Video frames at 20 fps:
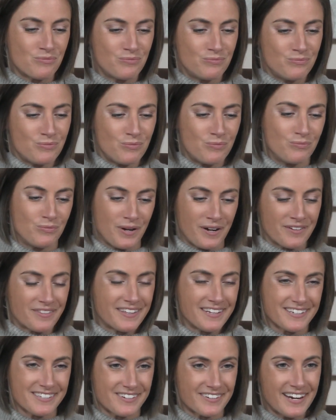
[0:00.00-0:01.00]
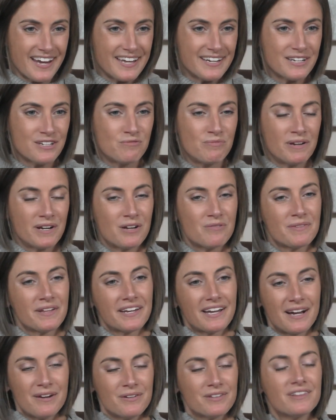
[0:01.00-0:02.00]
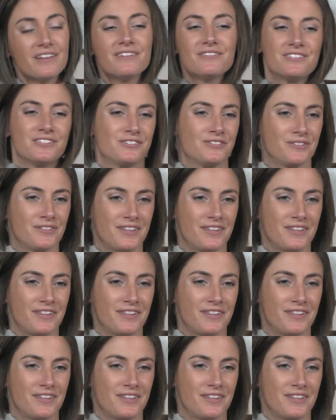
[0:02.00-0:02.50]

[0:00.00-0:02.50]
where things are headed. But I'm like, I would love to do